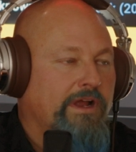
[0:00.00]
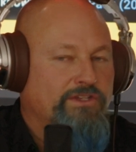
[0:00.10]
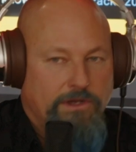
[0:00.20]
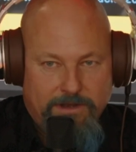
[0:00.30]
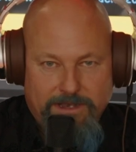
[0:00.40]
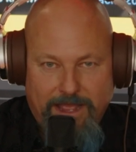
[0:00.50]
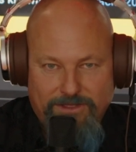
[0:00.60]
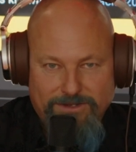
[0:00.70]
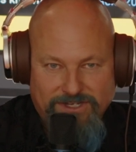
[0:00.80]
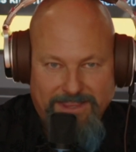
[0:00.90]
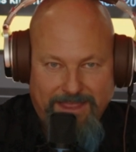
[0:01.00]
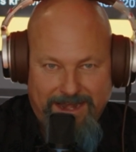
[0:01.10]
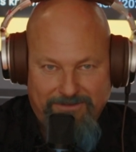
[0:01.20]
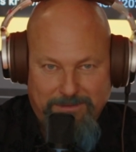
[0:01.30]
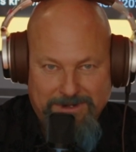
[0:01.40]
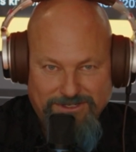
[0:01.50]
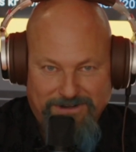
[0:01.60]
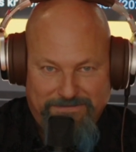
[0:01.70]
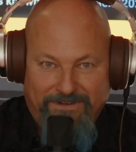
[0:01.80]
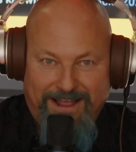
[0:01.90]
Right. So now that you said that, everybody's
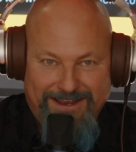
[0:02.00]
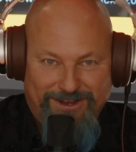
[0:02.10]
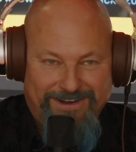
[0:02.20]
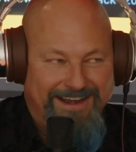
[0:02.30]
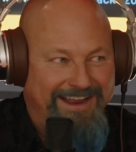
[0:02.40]
going to find your